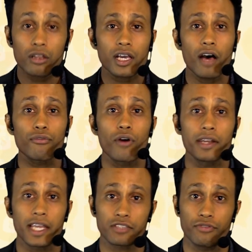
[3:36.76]
Look out
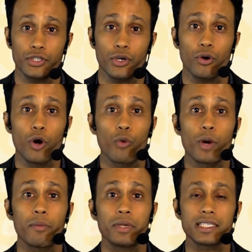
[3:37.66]
for our next video
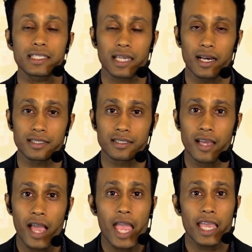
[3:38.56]
where we discuss